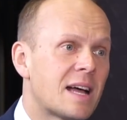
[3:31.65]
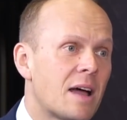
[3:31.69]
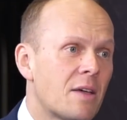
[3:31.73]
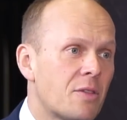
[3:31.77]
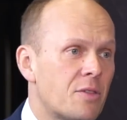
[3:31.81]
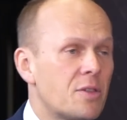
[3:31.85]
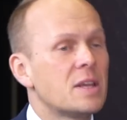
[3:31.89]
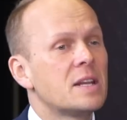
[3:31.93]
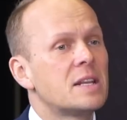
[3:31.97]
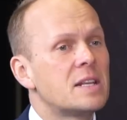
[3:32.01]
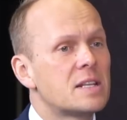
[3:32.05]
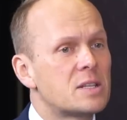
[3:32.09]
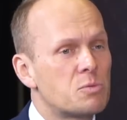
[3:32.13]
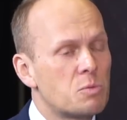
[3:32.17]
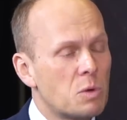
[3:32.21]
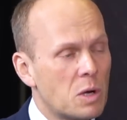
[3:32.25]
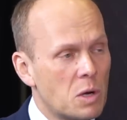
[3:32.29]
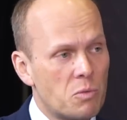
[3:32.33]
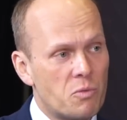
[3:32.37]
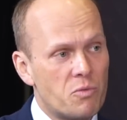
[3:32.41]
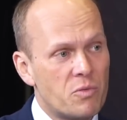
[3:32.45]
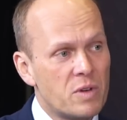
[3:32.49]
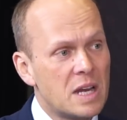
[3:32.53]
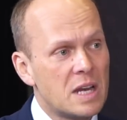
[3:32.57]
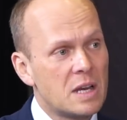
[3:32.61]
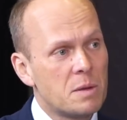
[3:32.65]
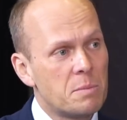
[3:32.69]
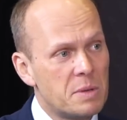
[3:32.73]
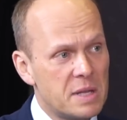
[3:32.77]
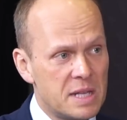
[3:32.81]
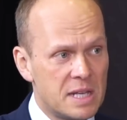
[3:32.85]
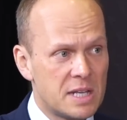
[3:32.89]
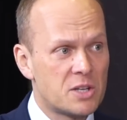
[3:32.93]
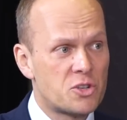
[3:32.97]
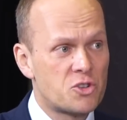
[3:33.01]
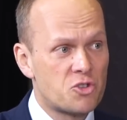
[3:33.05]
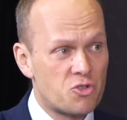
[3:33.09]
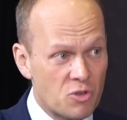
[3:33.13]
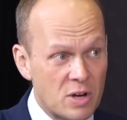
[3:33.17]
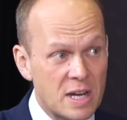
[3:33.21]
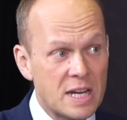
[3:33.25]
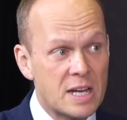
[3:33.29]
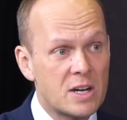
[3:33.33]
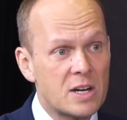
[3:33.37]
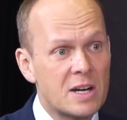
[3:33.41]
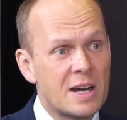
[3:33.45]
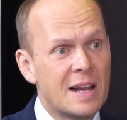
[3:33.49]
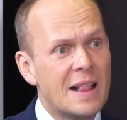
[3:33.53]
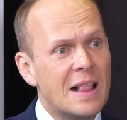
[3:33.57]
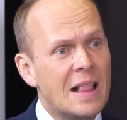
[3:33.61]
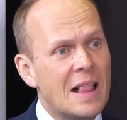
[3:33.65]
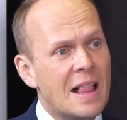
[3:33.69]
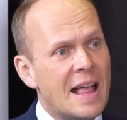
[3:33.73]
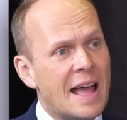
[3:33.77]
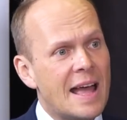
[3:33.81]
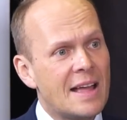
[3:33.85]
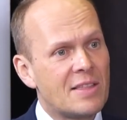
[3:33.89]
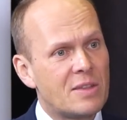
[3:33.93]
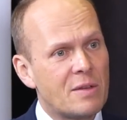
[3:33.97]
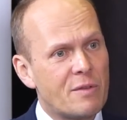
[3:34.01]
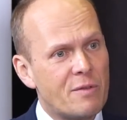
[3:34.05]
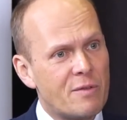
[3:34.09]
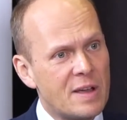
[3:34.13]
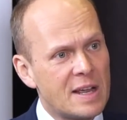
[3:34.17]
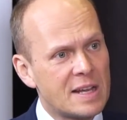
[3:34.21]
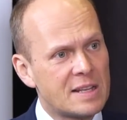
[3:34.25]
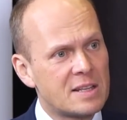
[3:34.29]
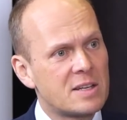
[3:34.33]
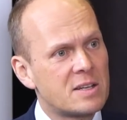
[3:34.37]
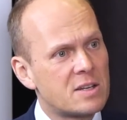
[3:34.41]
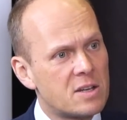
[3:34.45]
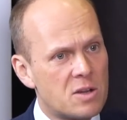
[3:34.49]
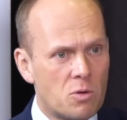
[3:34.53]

I think this will really be a trigger. And the fact that